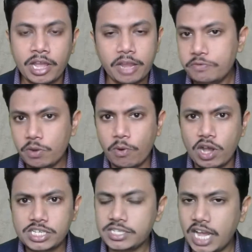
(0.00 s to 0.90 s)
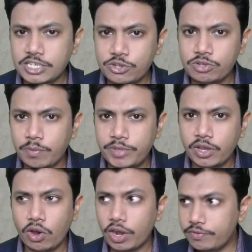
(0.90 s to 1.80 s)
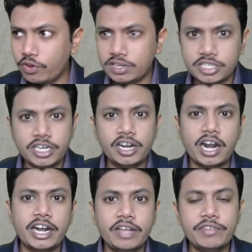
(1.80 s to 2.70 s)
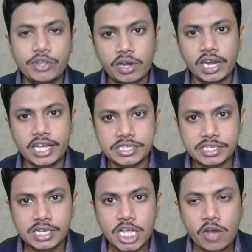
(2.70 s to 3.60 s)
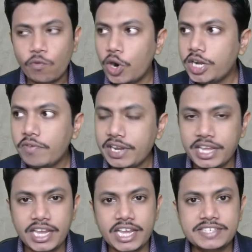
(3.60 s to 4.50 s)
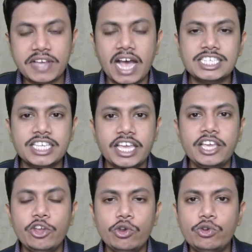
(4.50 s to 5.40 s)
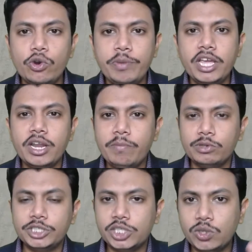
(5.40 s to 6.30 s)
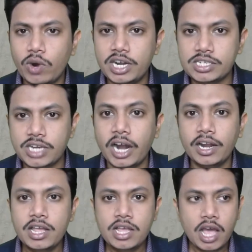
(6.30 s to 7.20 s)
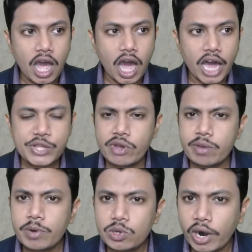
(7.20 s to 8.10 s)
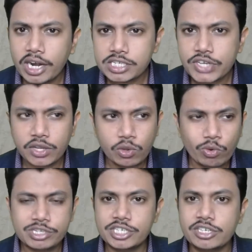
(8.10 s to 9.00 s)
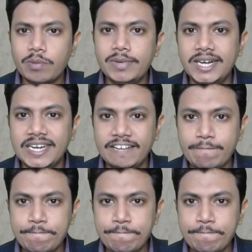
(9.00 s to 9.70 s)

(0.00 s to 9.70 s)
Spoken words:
If your boss has asked you something, or if you are just interacting with your colleagues, whatever he is asking, you should be in a position to understand. Are you able to understand the question completely?